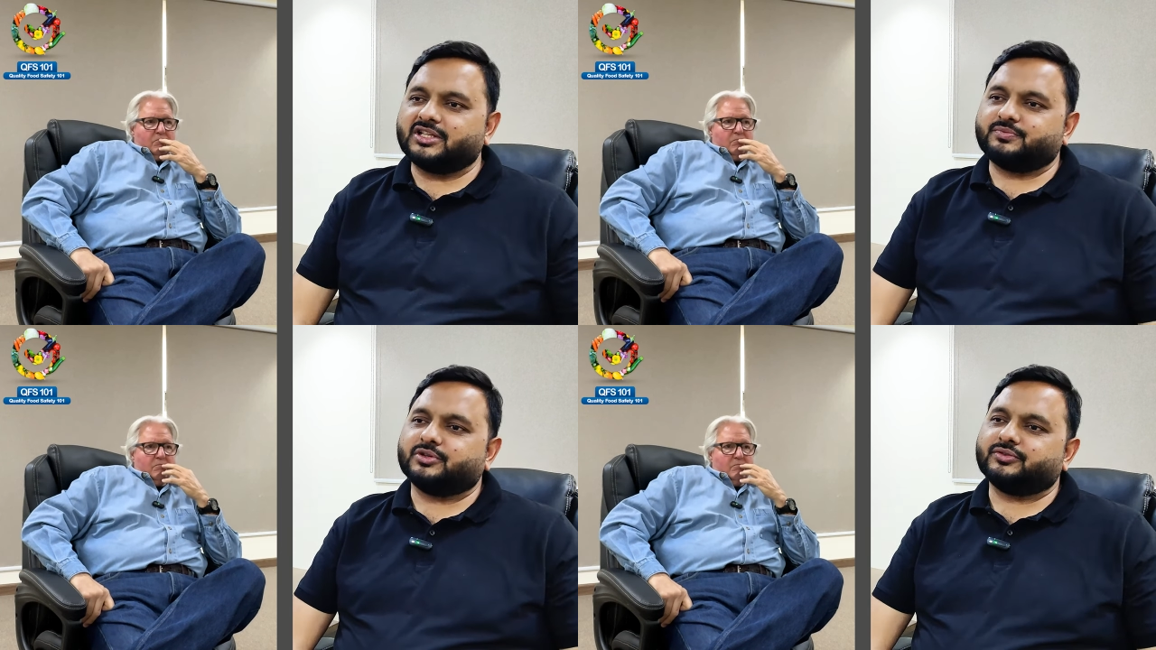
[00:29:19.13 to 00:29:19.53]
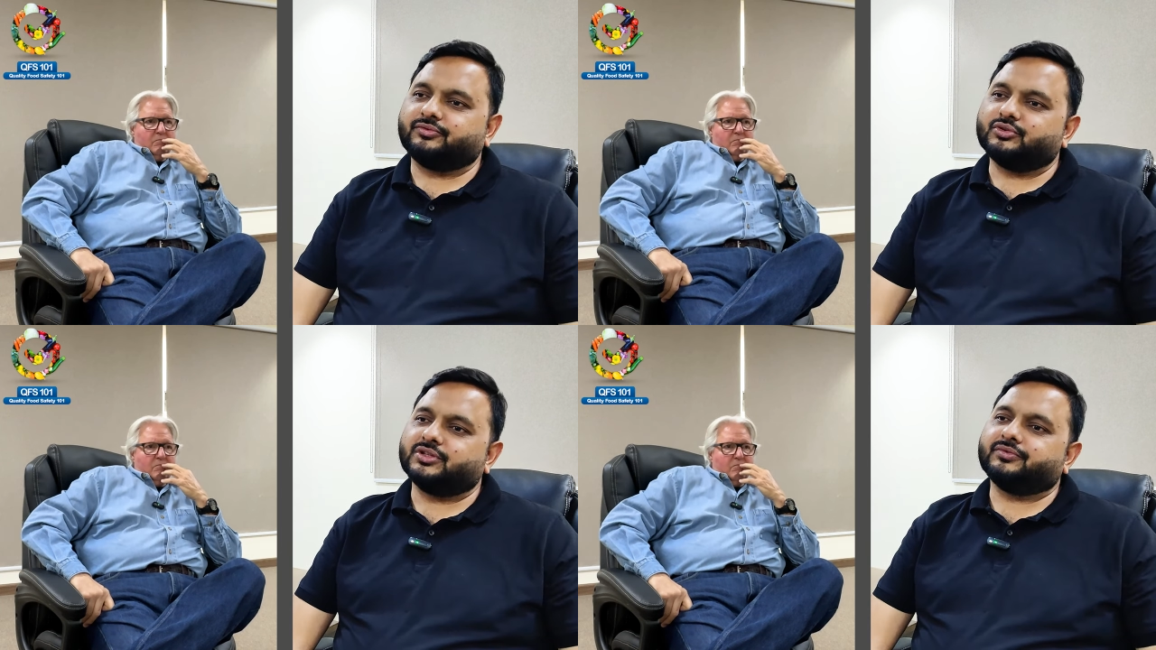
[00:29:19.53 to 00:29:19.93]
Speaker 1: aspects of
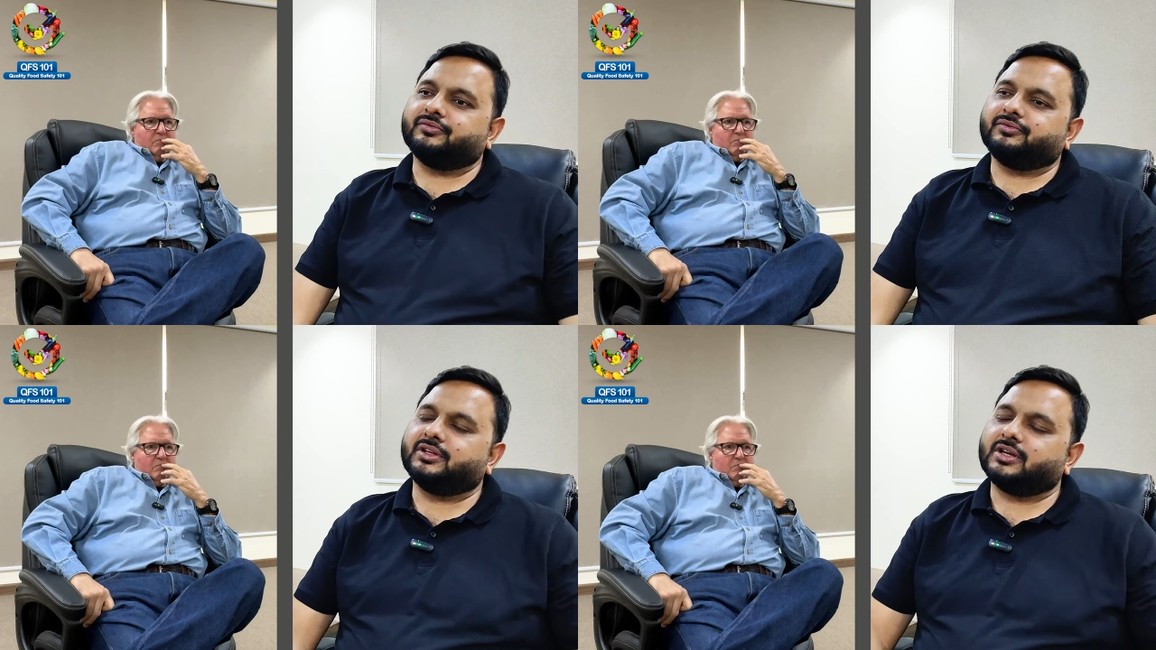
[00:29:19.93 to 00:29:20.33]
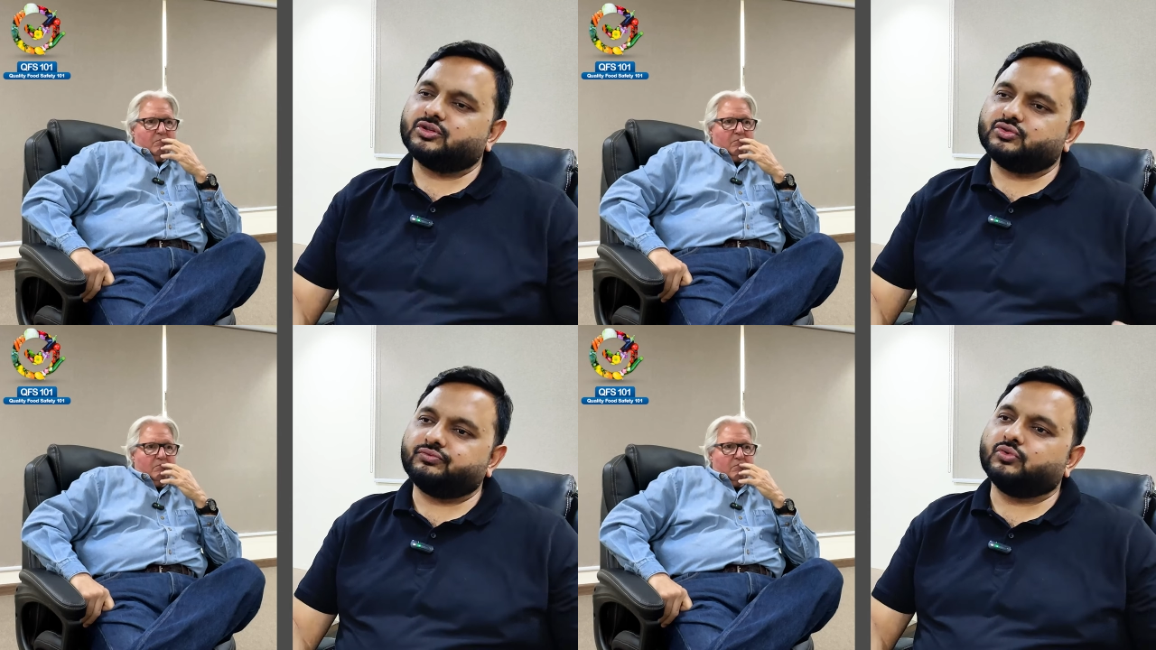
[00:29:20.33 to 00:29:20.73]
food safety. In
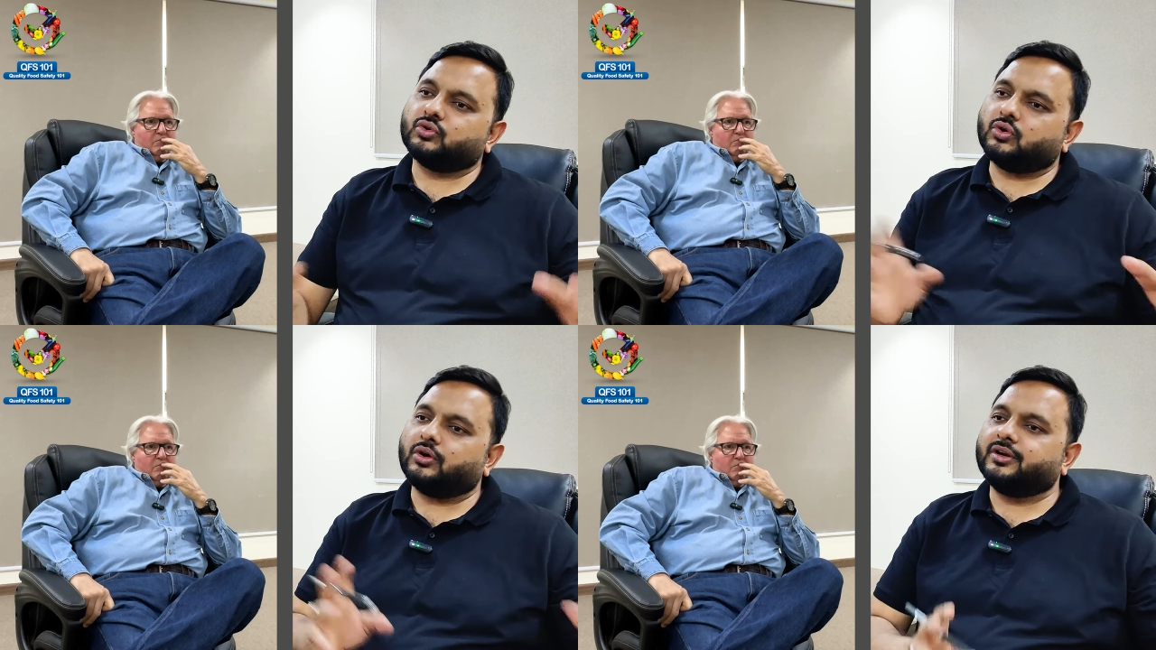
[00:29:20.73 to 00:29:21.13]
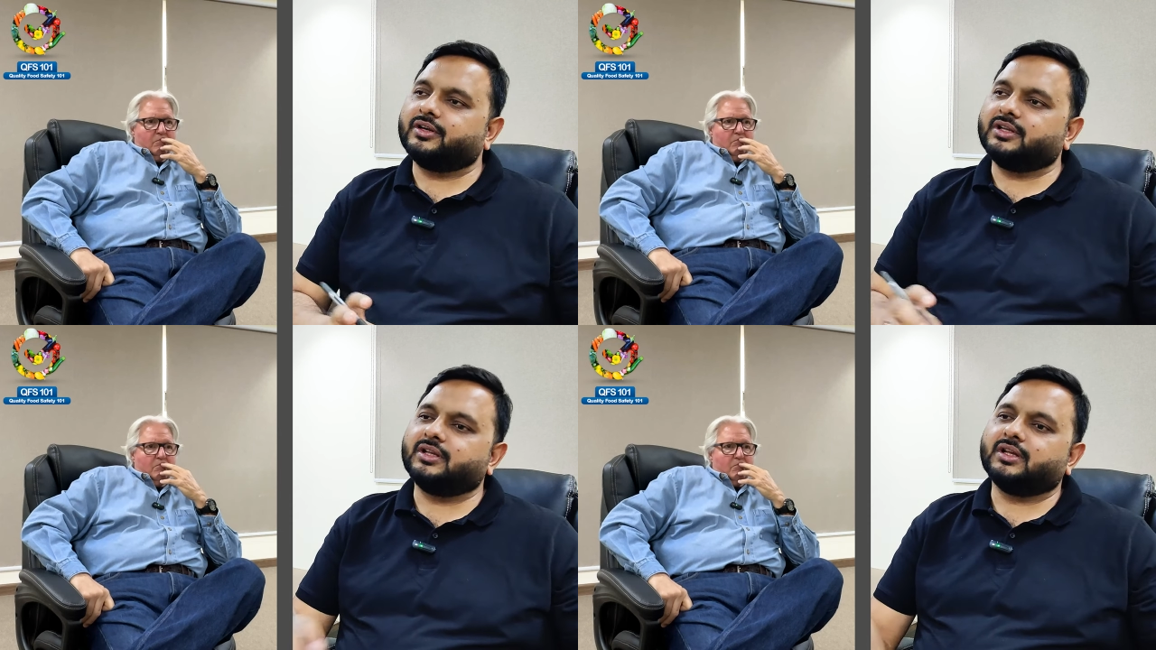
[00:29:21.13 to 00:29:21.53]
regards to food
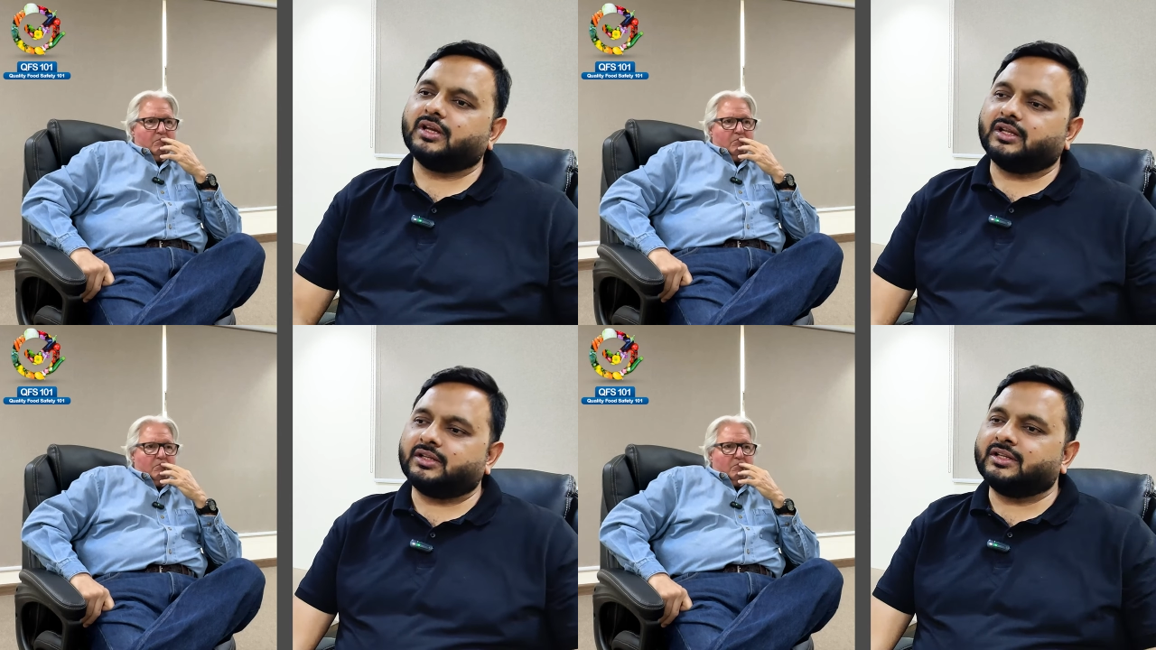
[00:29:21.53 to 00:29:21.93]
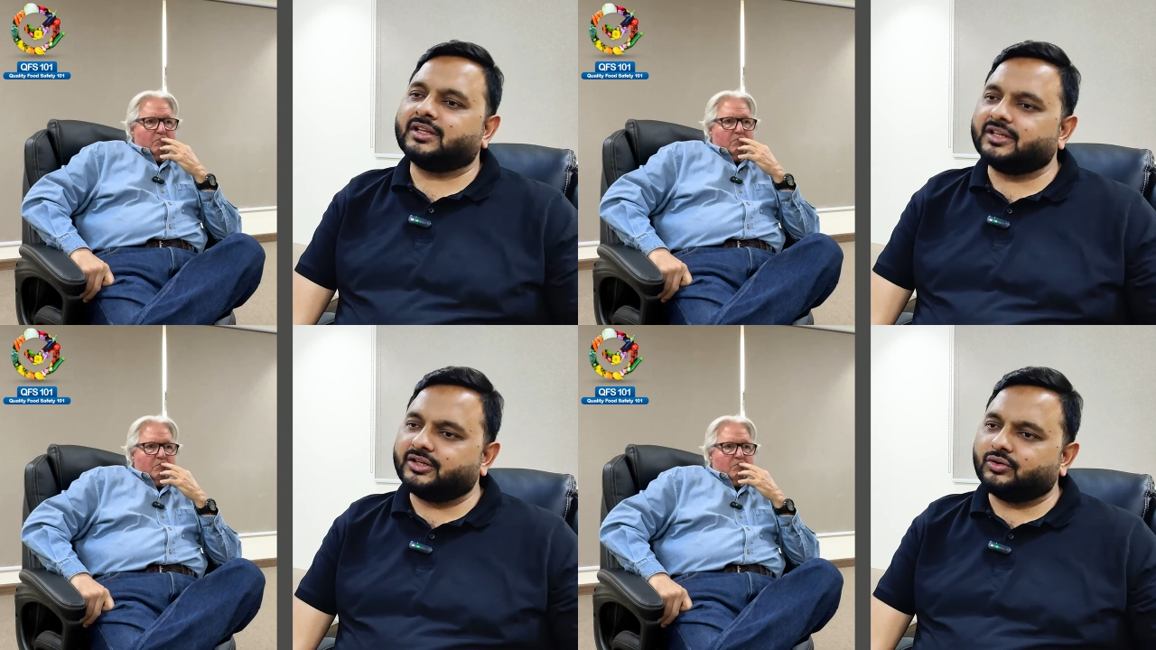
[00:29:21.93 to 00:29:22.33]
quality and
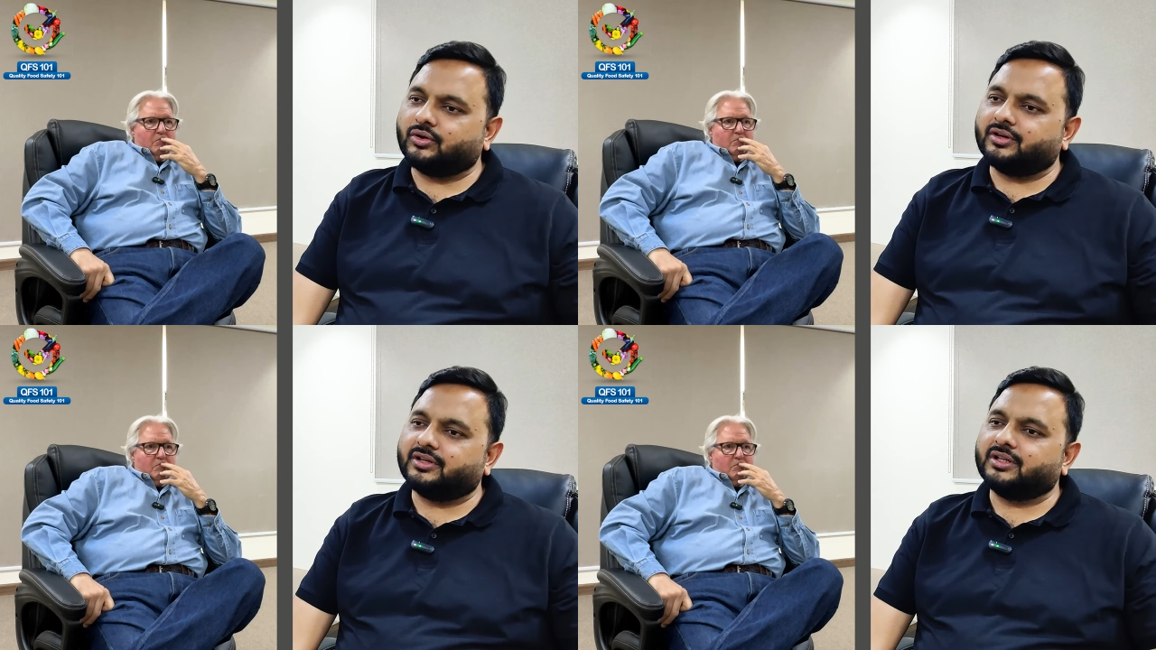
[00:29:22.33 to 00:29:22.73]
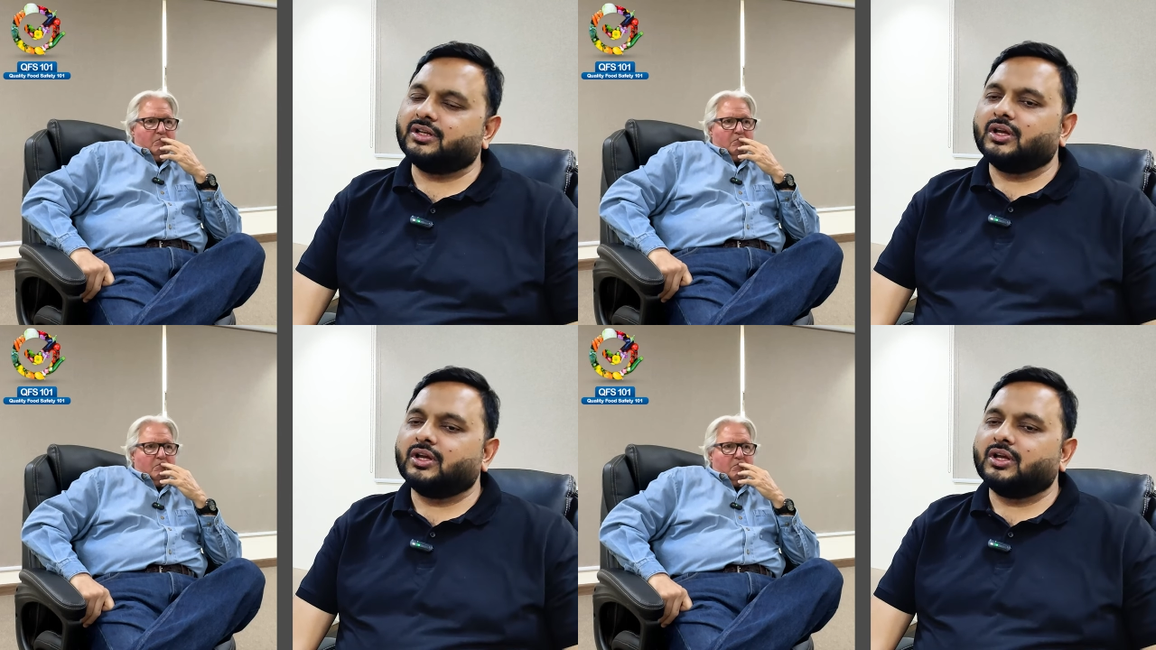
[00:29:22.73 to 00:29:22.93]
ingredient quality,